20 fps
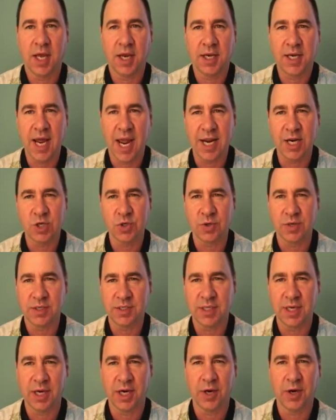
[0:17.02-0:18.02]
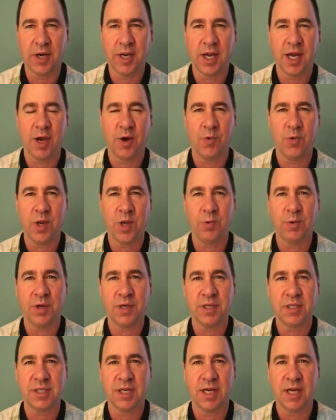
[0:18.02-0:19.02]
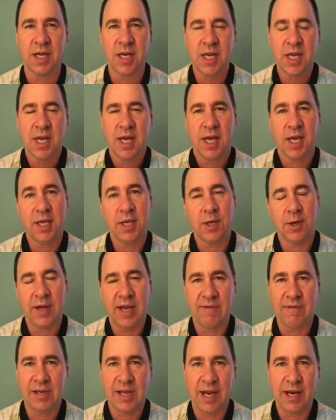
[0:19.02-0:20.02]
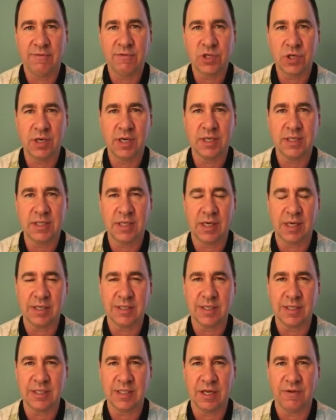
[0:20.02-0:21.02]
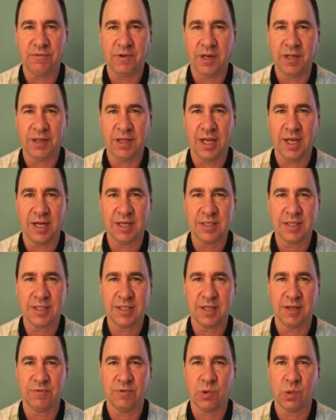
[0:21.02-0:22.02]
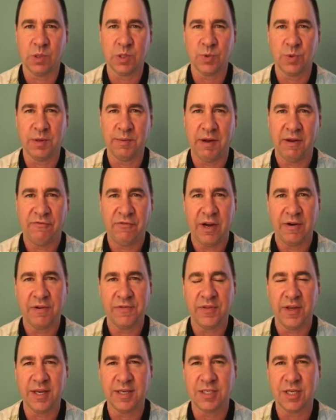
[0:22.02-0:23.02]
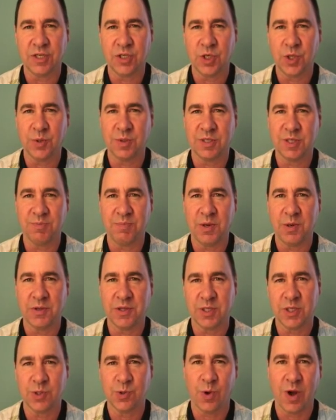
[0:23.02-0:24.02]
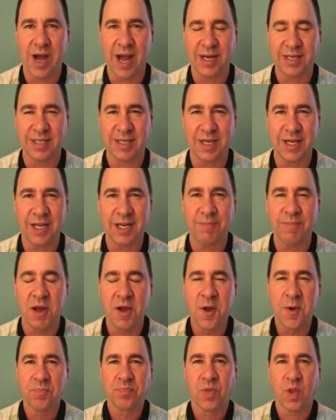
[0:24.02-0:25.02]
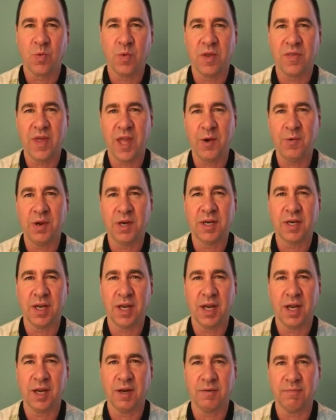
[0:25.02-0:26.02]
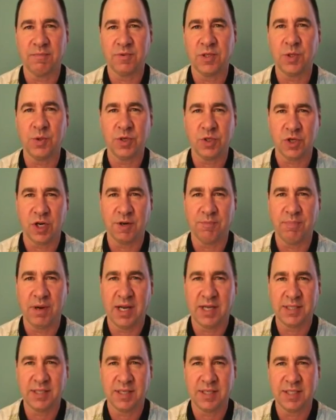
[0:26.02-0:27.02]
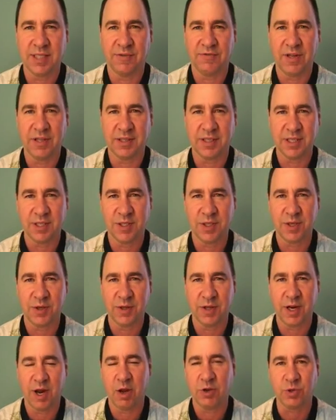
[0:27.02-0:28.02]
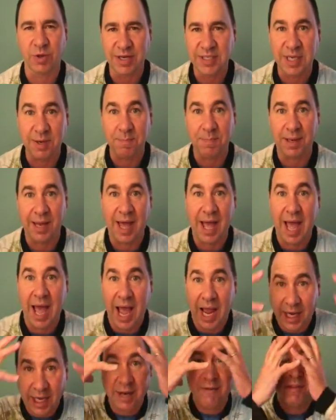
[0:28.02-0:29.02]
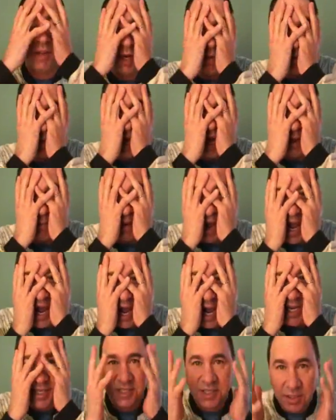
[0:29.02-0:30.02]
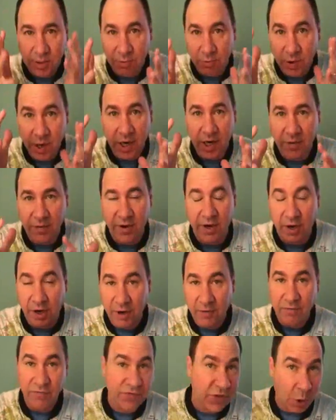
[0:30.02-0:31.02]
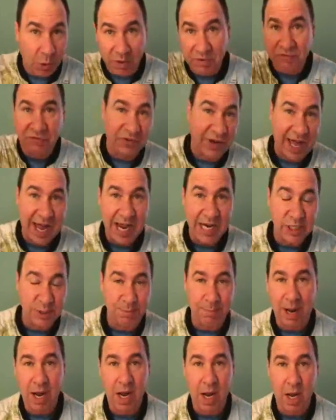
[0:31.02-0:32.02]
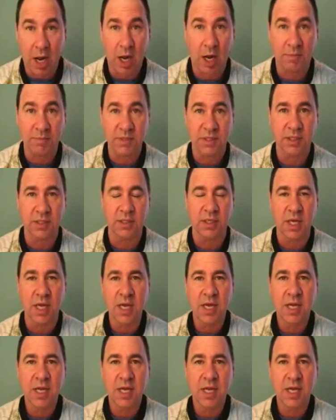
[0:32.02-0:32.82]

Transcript: dangerous area. We would, have a lot of drug sales and stuff like this. Of course, one of my favorite things to do is to be with the SWAT team when they would do a drug bust and stuff like this. They all dress in black and they black masks and run in there and throwing flash bombs and,